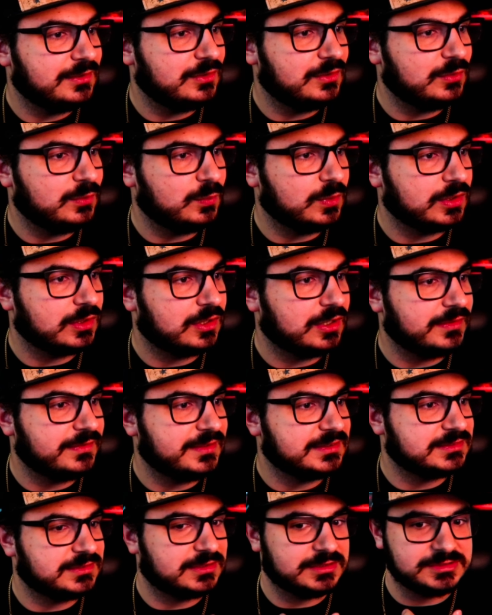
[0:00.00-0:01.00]
work on
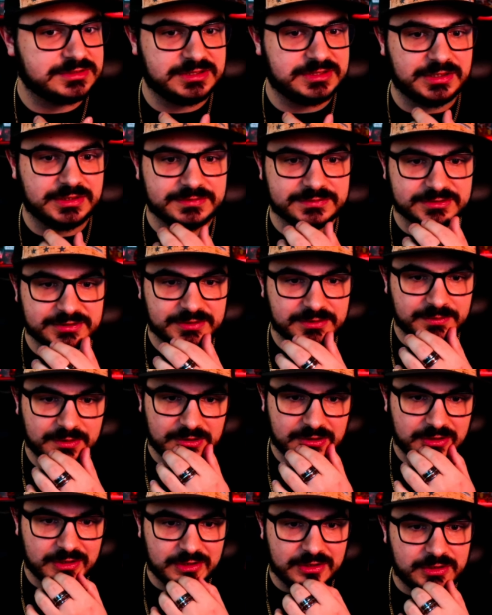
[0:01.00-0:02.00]
this ourselves.
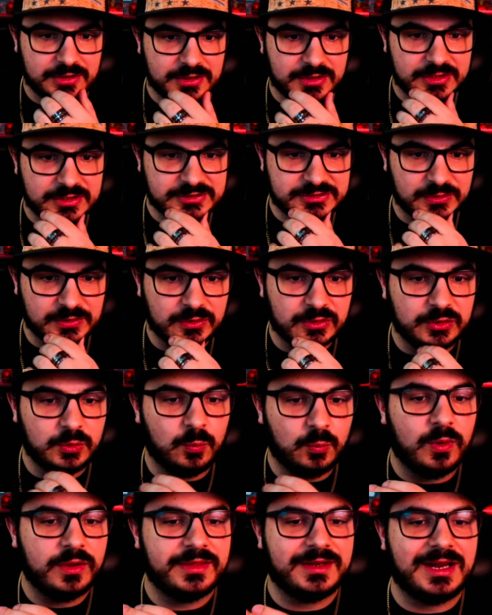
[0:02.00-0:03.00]
So the
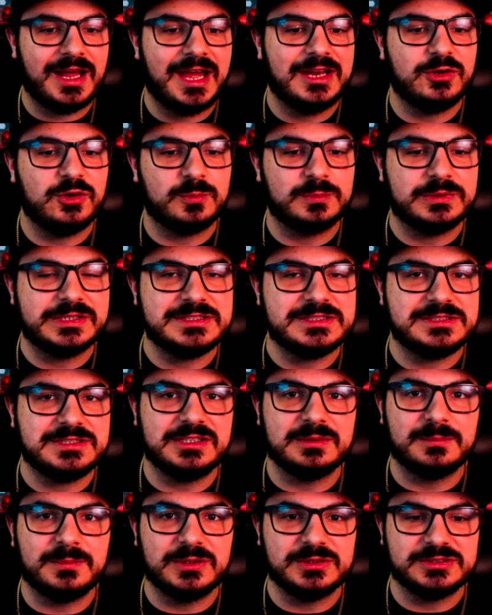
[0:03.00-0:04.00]
one that I normally see
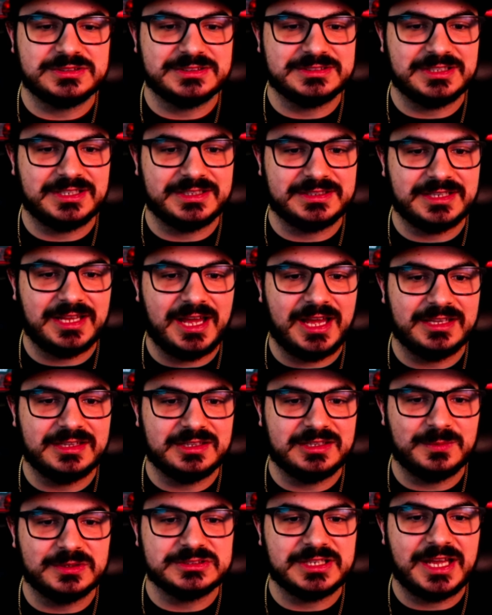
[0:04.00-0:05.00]
the most that's like not the
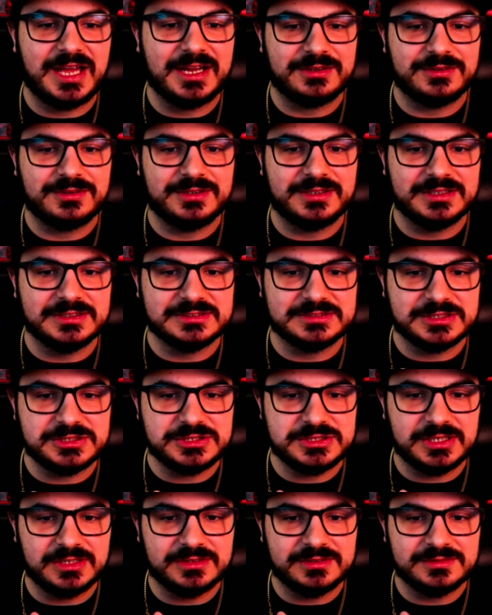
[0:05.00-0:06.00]
most accurate is the
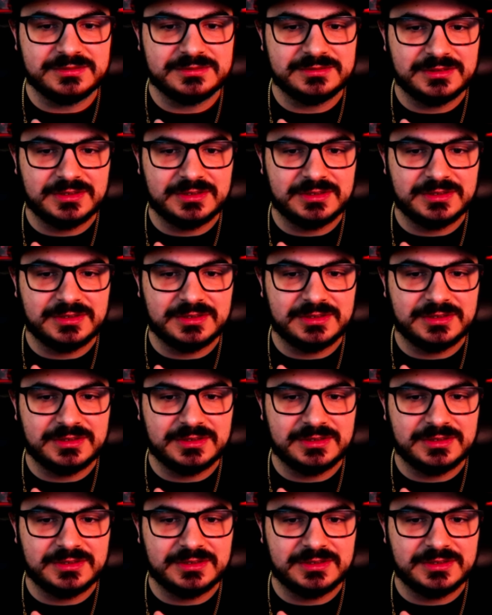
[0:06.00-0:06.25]
chin.